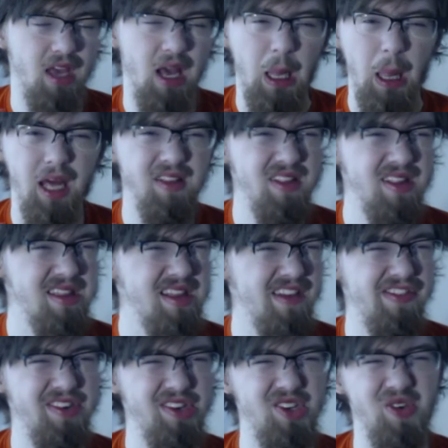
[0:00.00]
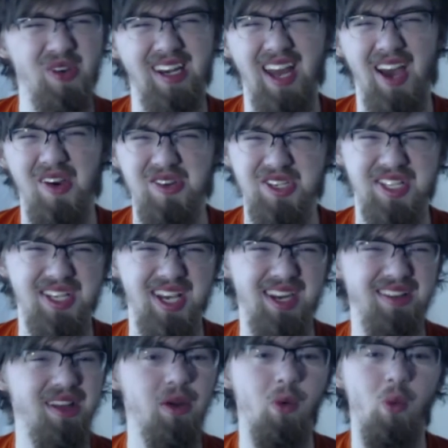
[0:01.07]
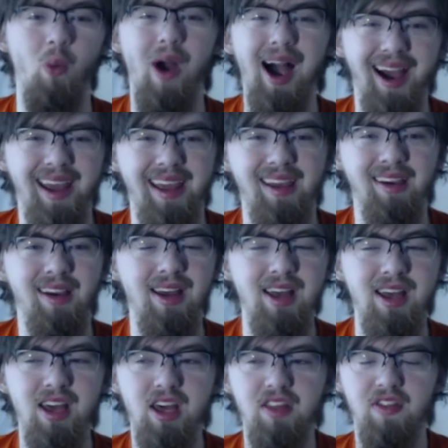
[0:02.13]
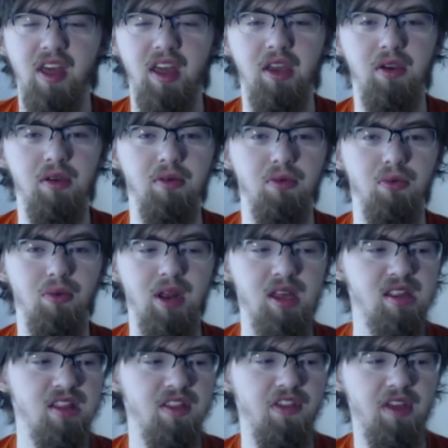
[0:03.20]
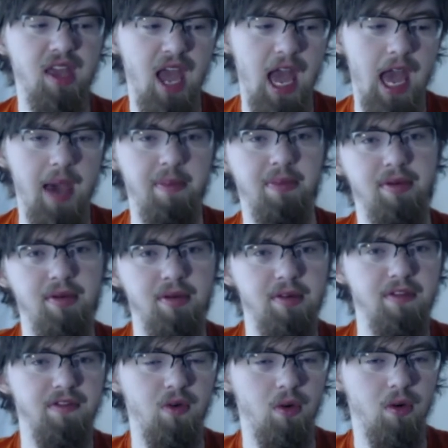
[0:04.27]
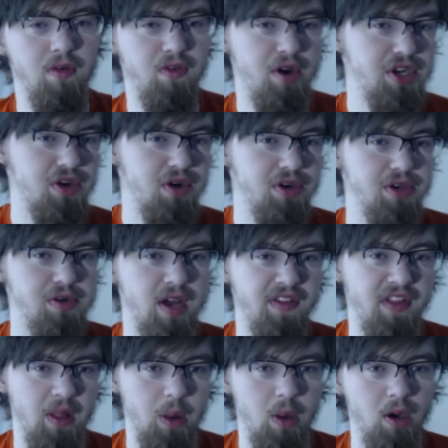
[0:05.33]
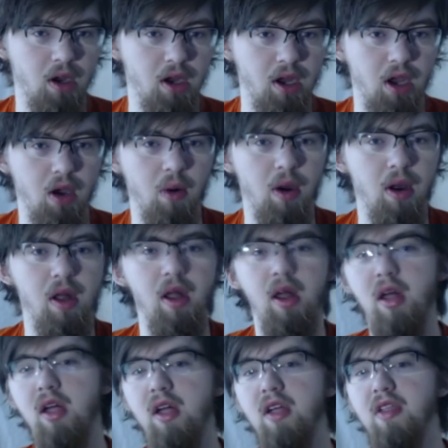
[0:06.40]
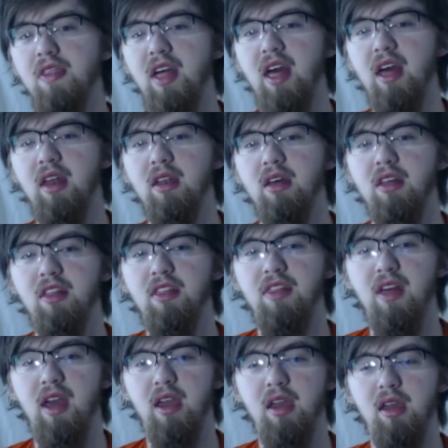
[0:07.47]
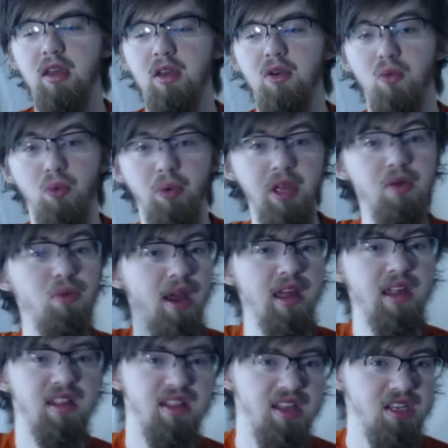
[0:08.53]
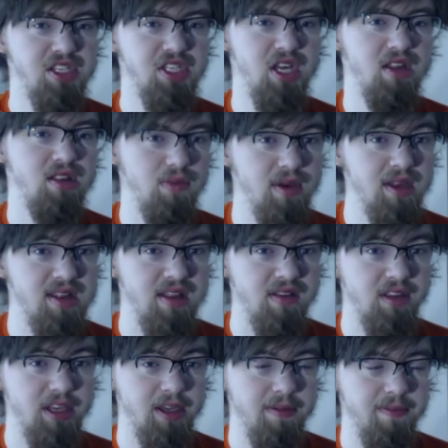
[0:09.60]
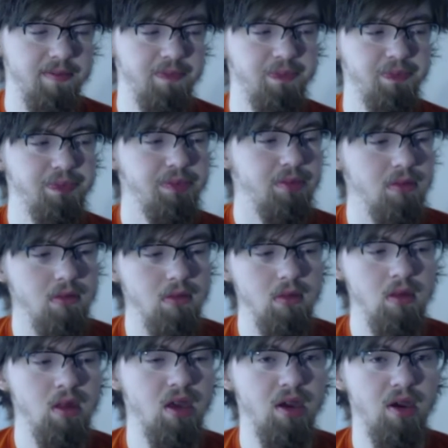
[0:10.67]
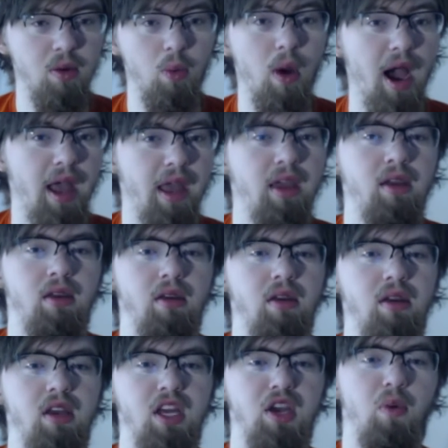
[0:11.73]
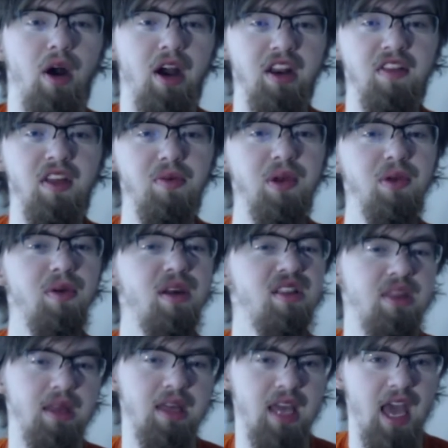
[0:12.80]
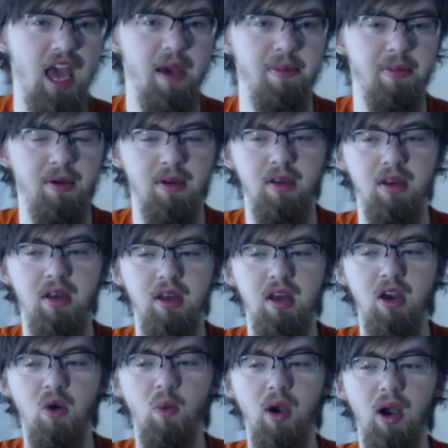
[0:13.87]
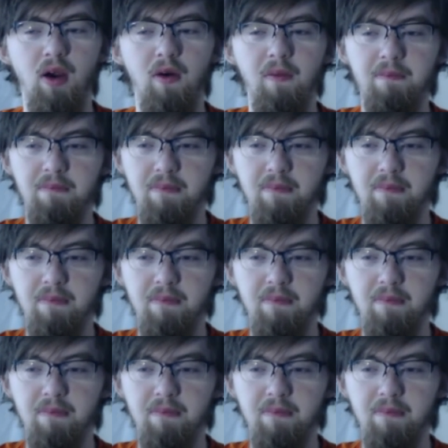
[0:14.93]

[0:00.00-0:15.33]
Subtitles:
a lot of the stuff they're doing now is just kind of like, why? They raised the cap for Frontier Hunter not that long ago. Then they re-raised it just recently. Why? Why did they re-raise the cap? Well,